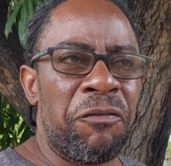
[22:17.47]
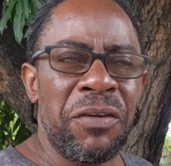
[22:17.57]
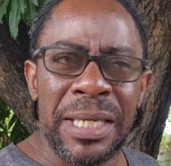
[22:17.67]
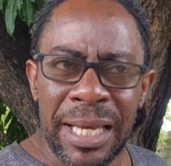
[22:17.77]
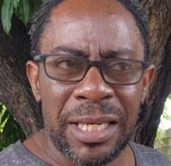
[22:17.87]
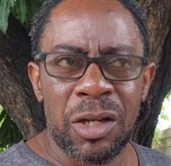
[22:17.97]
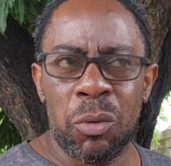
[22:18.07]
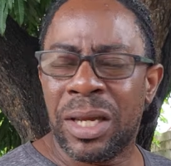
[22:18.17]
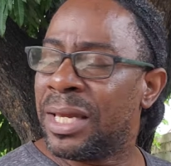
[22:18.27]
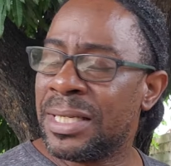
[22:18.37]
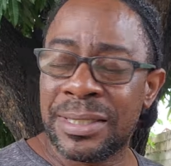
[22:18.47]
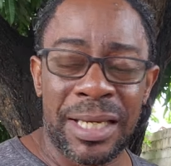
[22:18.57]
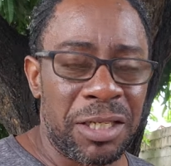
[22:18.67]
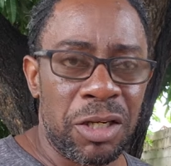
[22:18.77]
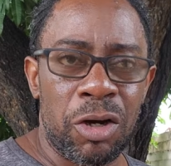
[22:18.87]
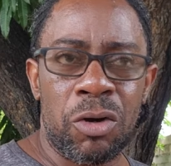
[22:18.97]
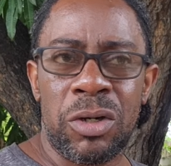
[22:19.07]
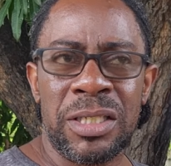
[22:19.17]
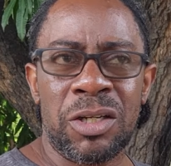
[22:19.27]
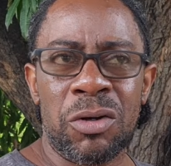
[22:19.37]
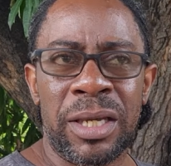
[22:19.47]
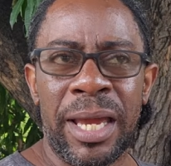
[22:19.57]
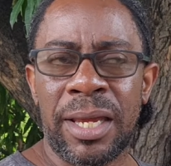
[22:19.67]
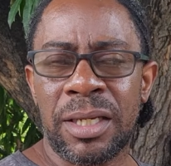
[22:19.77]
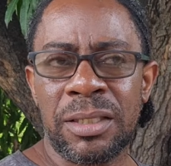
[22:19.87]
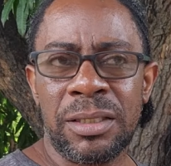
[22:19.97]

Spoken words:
feel anyway, he said, no, he's okay.